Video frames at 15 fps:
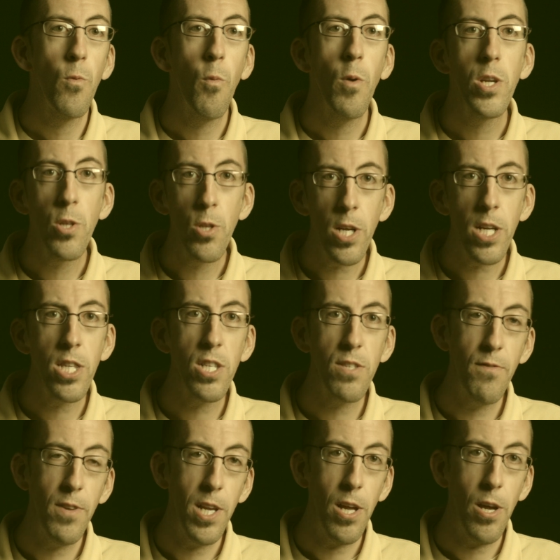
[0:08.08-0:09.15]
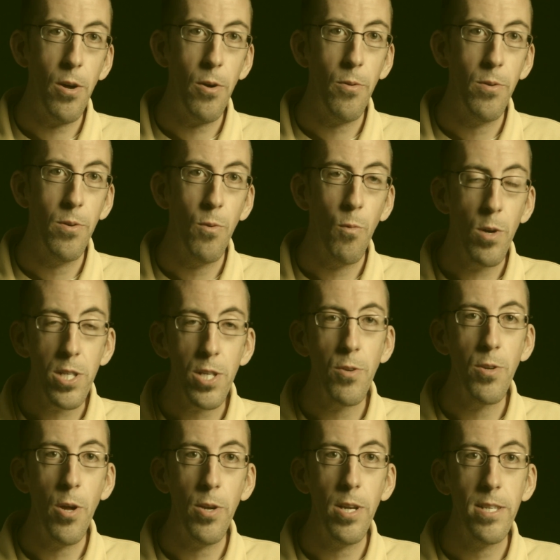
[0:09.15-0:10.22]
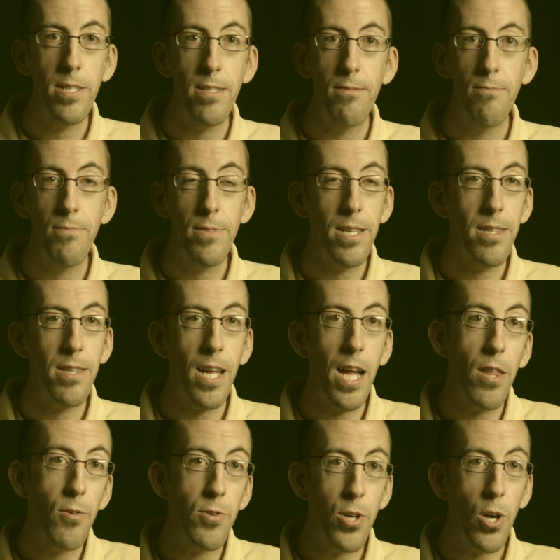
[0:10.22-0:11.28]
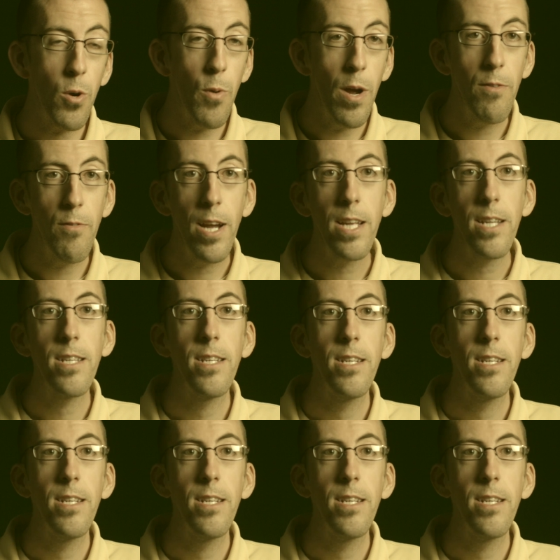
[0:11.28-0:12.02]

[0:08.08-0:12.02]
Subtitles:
When you look at this video, what do you notice? That the colors aren't quite right?